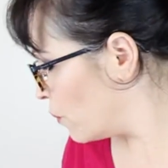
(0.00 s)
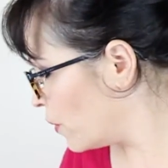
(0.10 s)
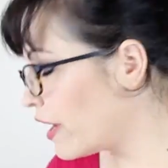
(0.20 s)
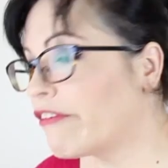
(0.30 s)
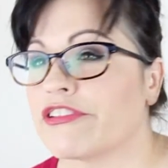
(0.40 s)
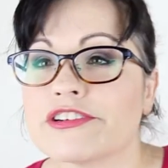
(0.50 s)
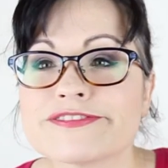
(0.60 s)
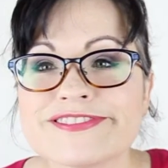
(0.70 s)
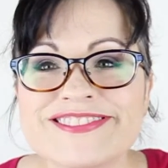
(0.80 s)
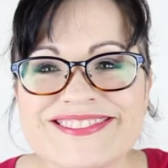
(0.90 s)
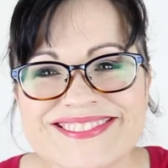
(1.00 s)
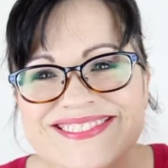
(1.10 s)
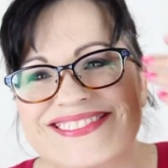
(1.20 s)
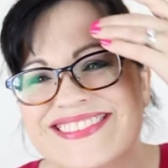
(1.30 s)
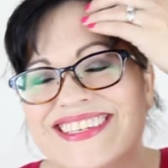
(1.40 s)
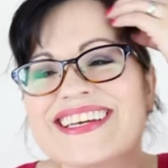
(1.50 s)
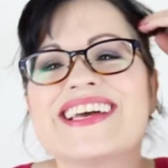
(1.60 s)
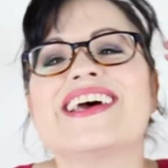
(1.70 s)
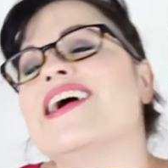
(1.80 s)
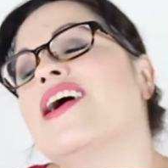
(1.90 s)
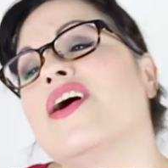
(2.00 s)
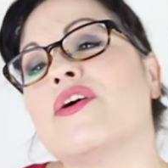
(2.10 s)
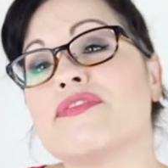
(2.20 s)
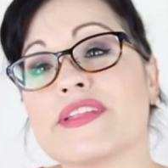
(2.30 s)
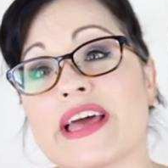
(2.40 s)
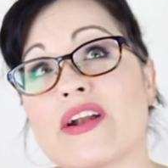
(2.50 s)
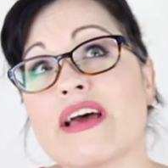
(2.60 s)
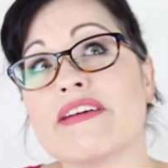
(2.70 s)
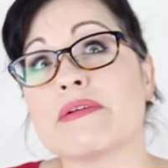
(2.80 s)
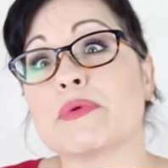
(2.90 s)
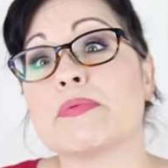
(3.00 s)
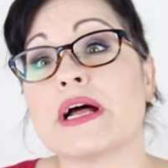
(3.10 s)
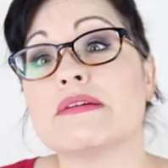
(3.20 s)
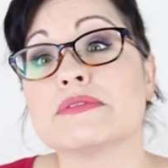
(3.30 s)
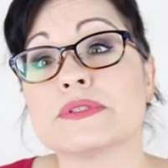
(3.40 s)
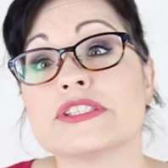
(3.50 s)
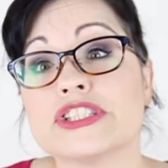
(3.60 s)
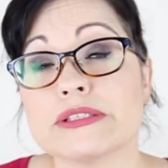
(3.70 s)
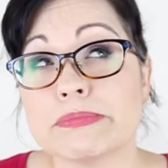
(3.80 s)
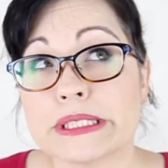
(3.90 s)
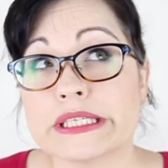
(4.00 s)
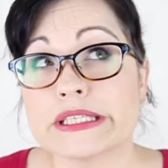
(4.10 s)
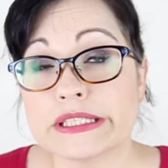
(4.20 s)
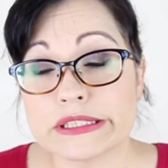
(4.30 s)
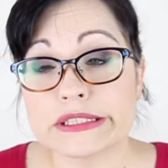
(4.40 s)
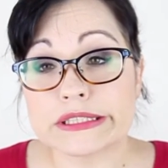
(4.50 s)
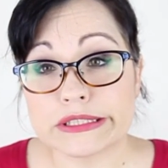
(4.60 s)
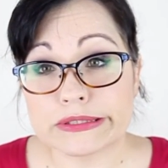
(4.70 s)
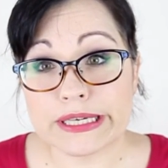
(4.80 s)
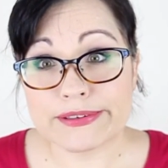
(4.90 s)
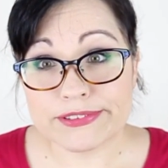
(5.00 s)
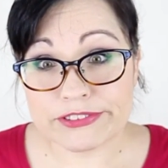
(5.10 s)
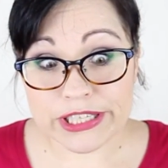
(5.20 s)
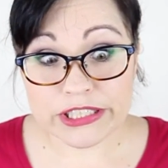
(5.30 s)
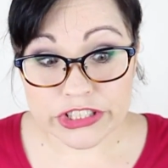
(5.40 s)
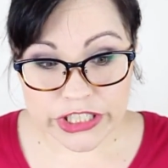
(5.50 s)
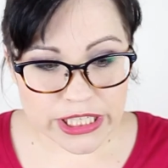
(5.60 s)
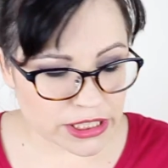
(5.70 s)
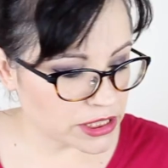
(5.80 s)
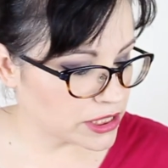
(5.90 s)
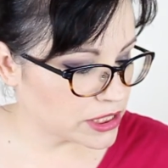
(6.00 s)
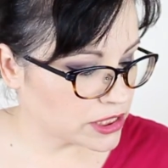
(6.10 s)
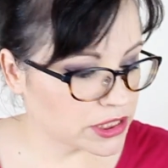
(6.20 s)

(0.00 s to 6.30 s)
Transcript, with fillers: Whatever. Hopefully I don't have any more problems with the shipping and then, you know, I have the right address.